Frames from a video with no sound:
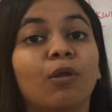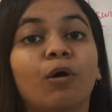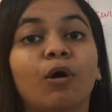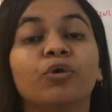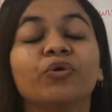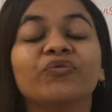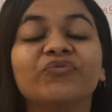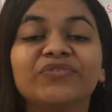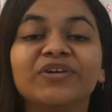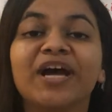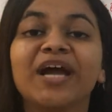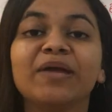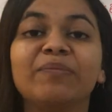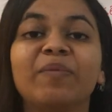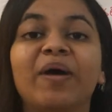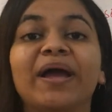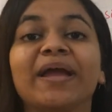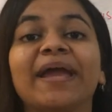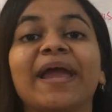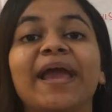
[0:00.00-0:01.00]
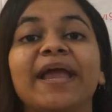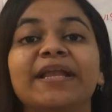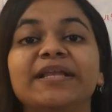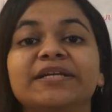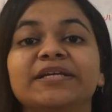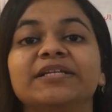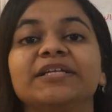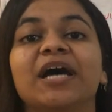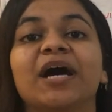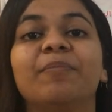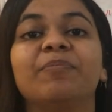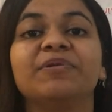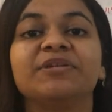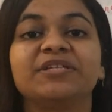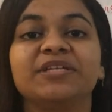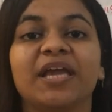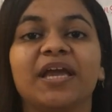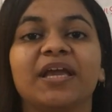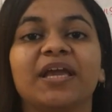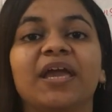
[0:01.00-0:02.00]
a lot of time, I ended up
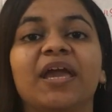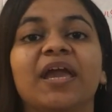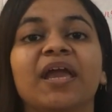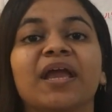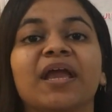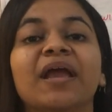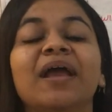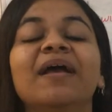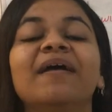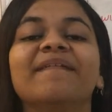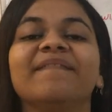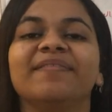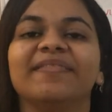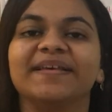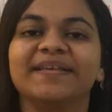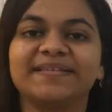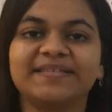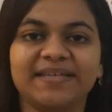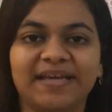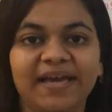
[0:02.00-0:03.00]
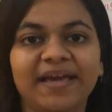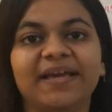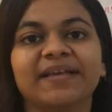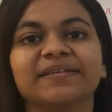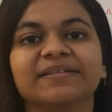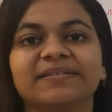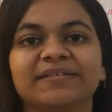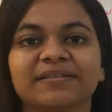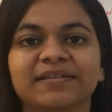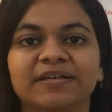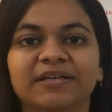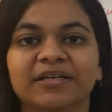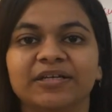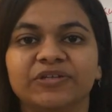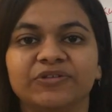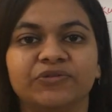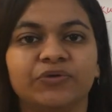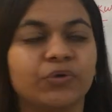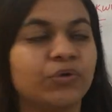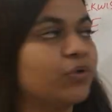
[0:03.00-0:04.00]
taking the stairs.
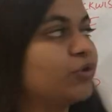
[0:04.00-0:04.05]
So